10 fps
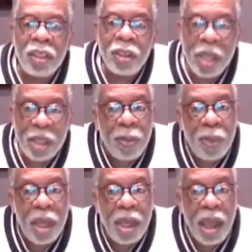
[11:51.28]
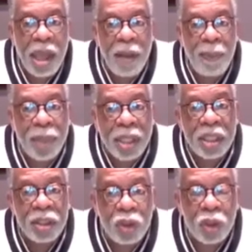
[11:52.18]
there needs to be a
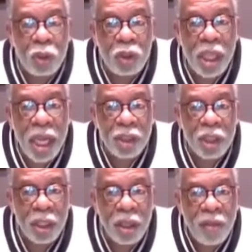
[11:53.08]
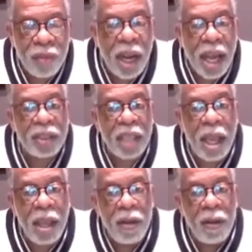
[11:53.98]
business association that has
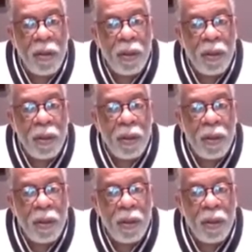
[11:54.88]
a